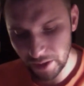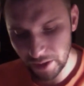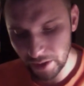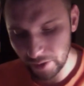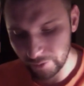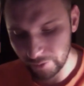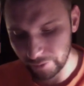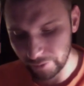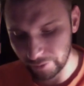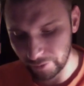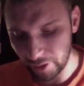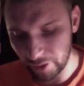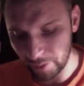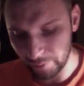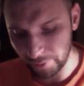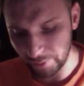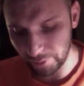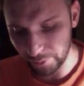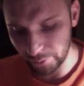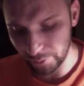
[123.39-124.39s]
from
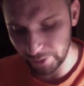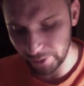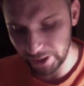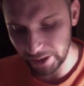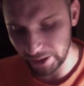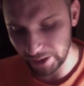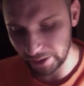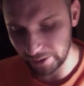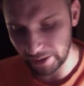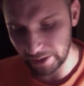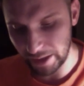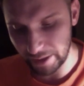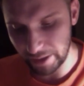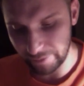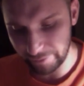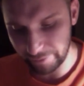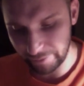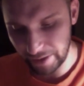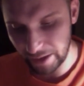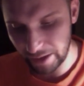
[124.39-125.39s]
the reading that I
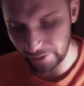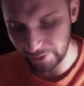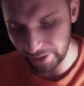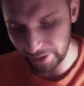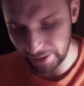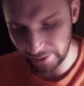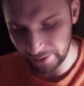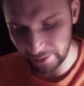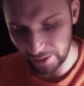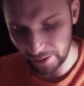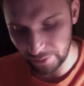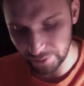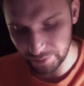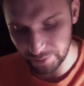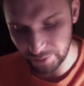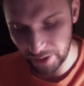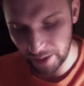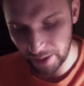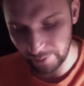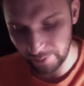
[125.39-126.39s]
found that I thought was
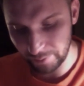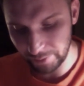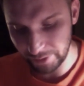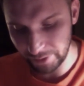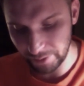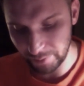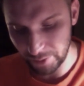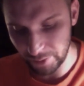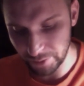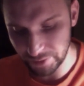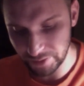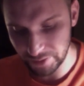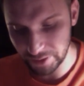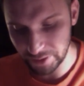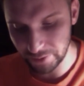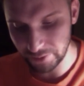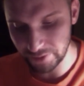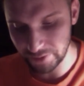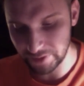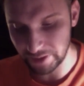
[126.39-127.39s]
probably the most
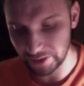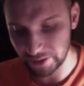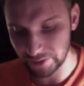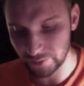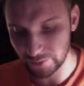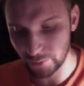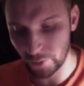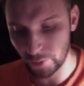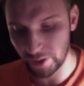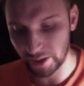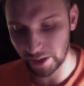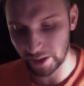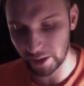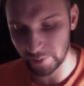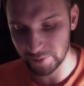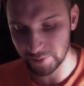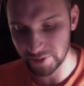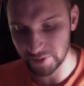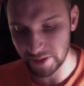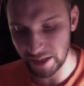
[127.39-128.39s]
interesting is when it
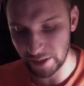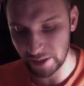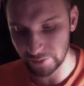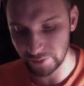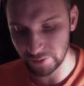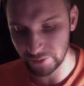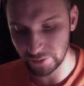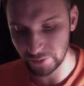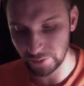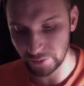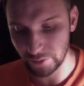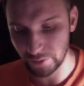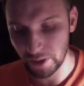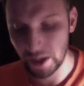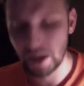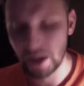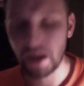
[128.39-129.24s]
comes down to